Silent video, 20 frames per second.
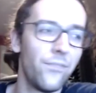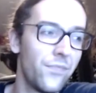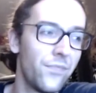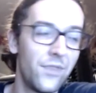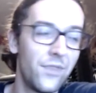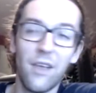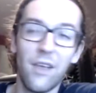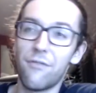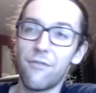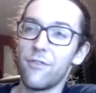
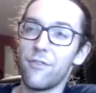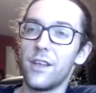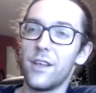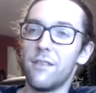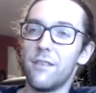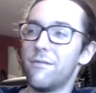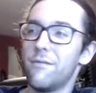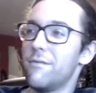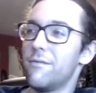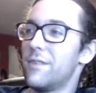
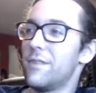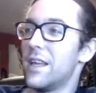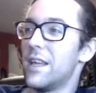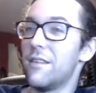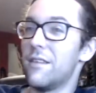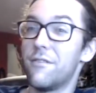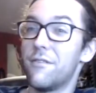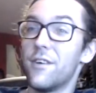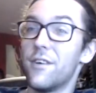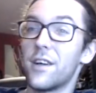definitely
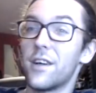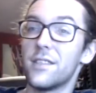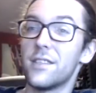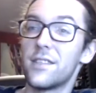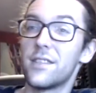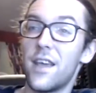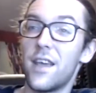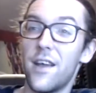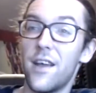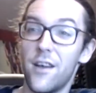getting fucking
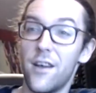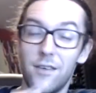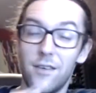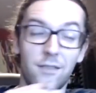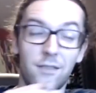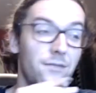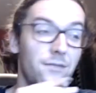scared.